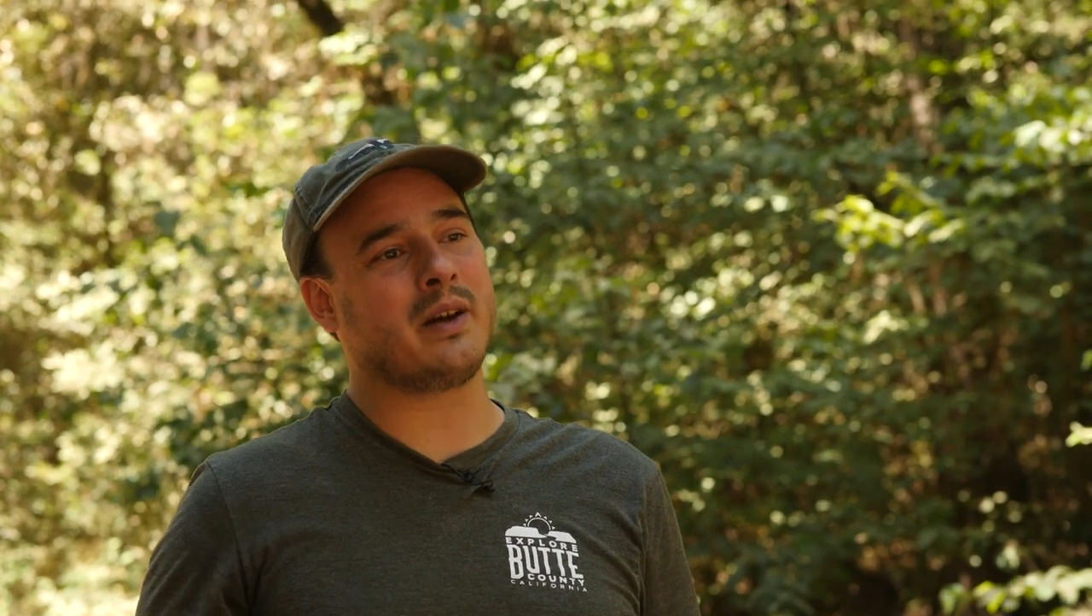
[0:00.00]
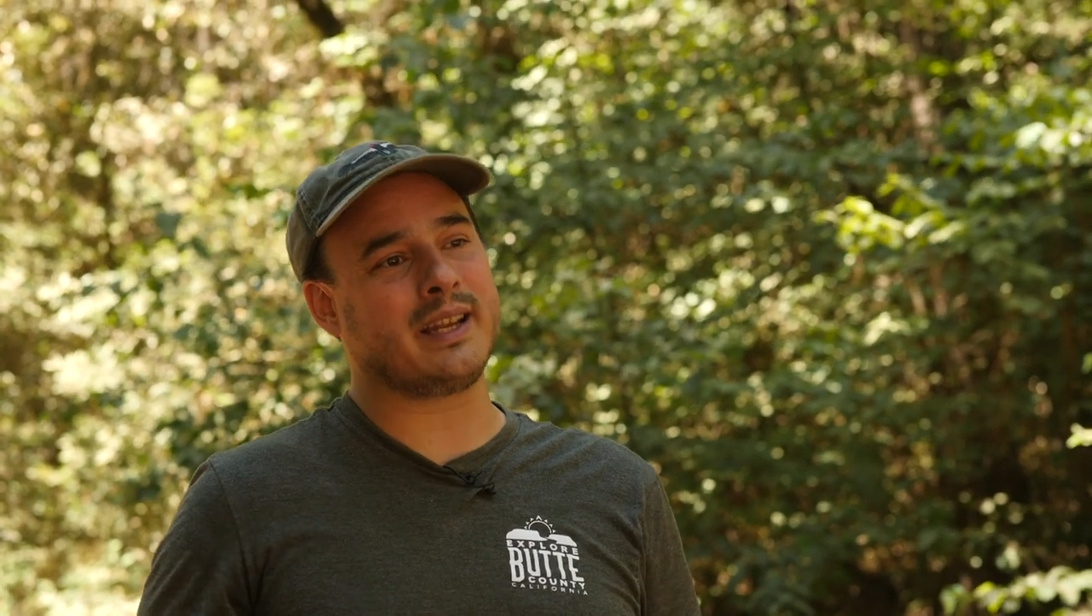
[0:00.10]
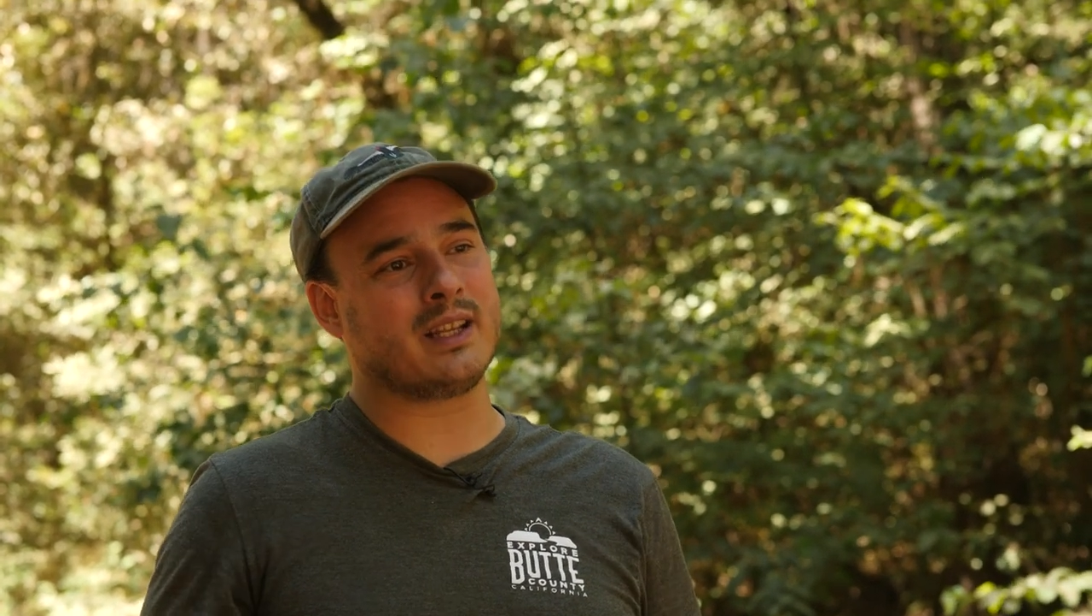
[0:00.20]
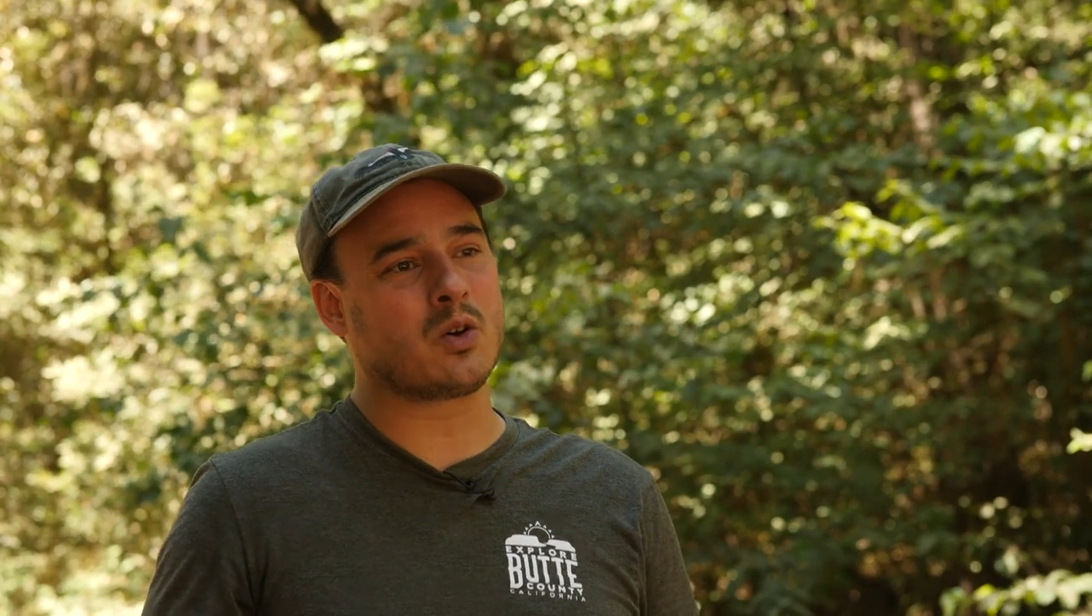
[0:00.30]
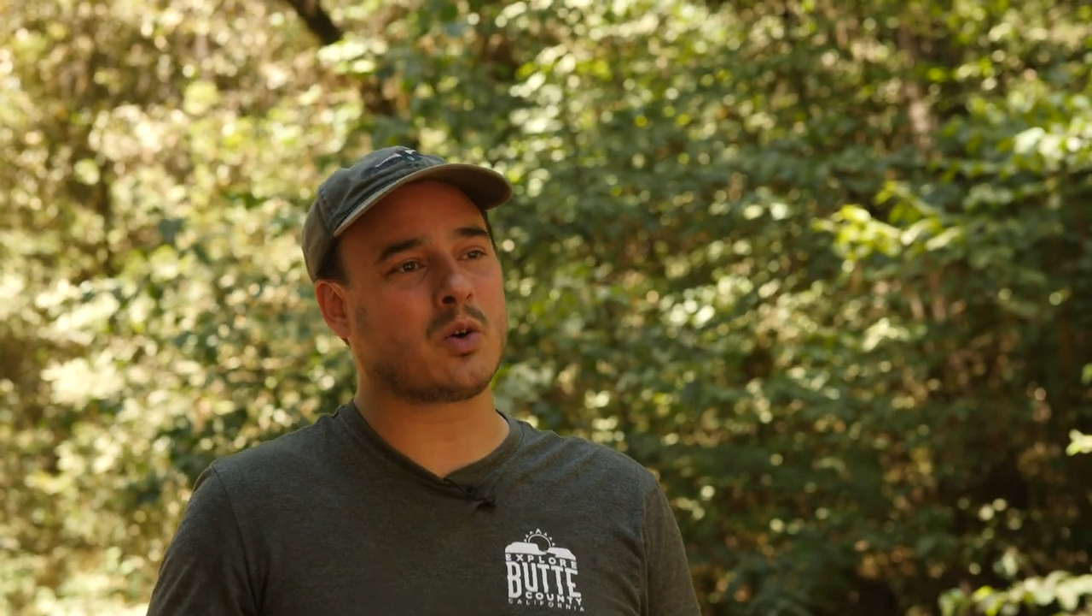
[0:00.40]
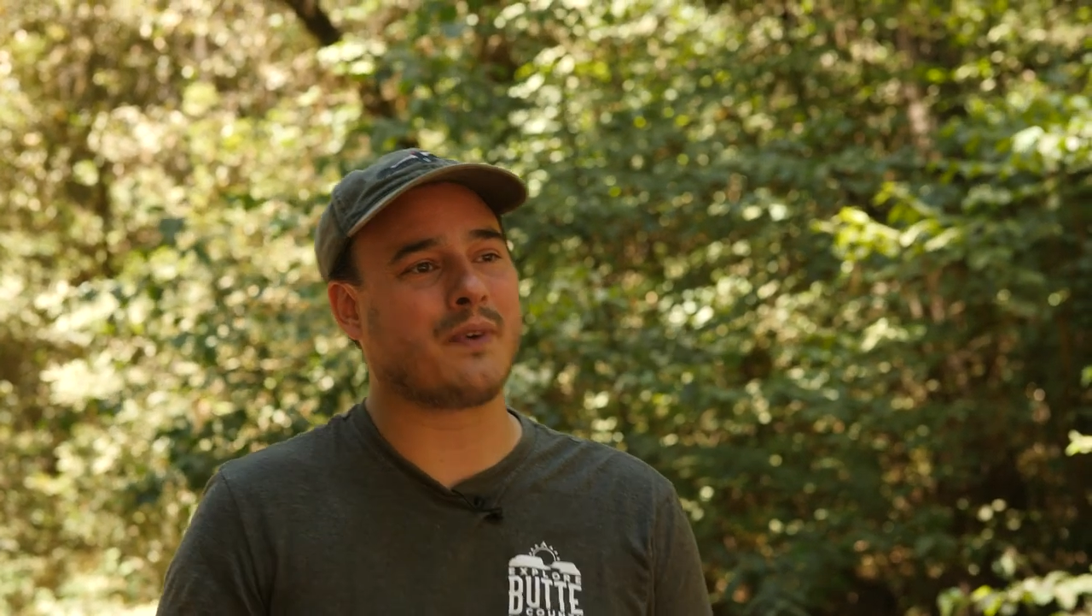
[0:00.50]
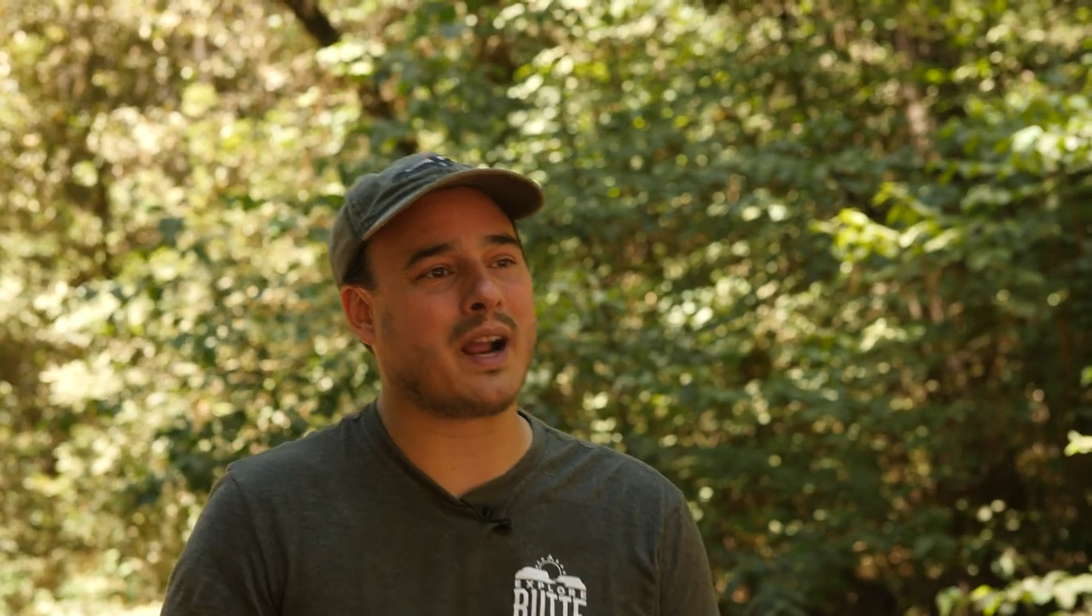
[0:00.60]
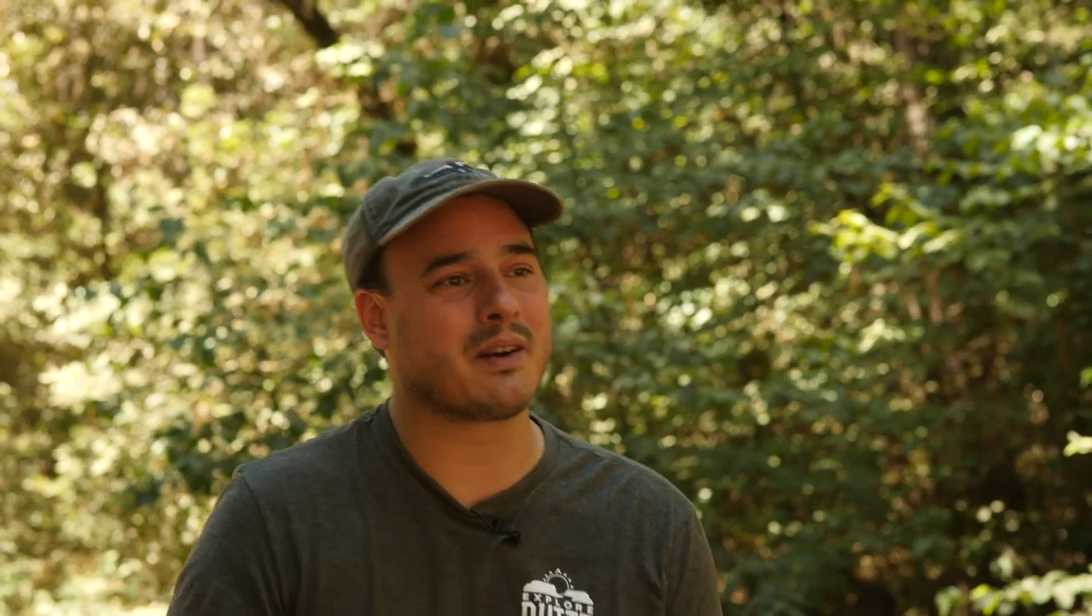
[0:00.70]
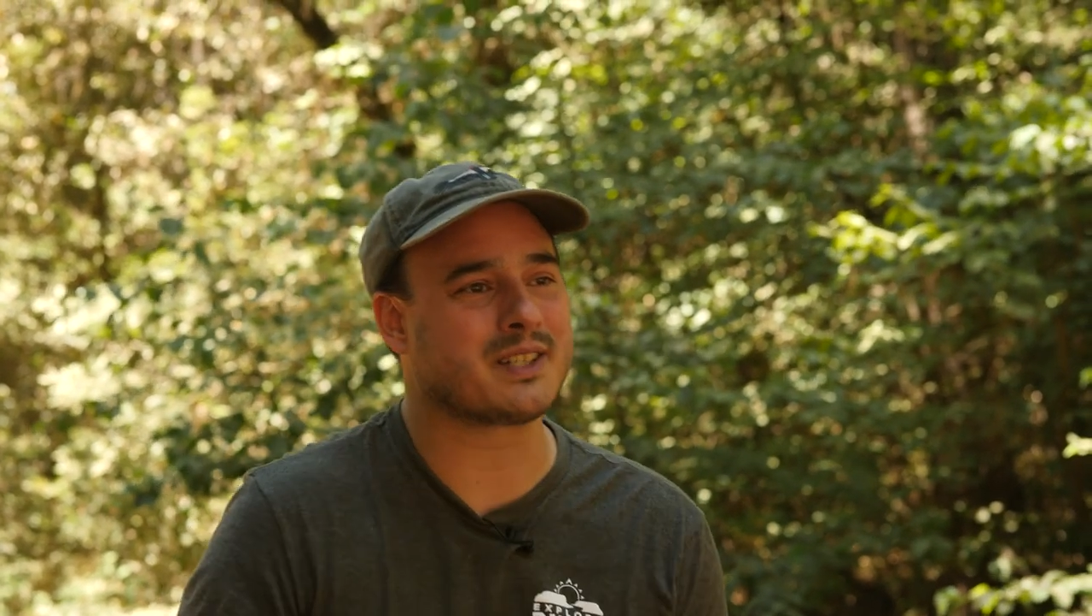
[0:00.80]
any local fire